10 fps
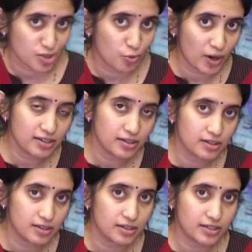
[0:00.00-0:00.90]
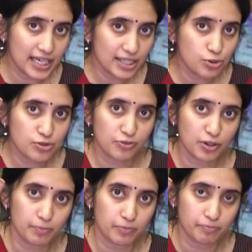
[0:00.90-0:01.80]
So one really
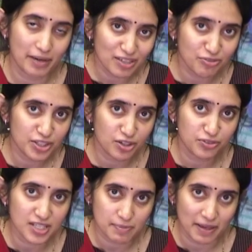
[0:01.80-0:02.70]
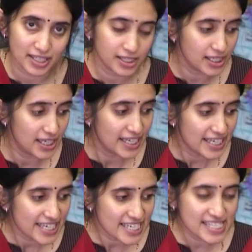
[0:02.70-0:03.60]
useful benefit of this method
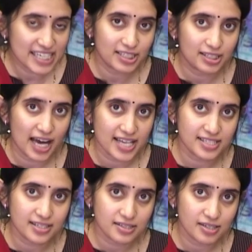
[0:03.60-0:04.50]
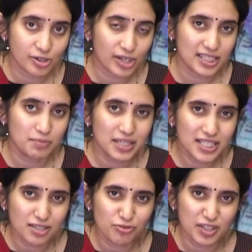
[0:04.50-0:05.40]
is that as a teacher you get
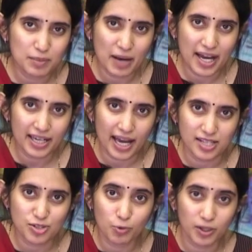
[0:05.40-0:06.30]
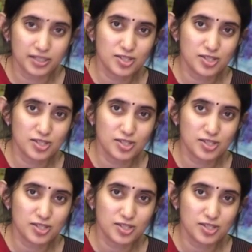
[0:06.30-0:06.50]
immediate feedback as to what the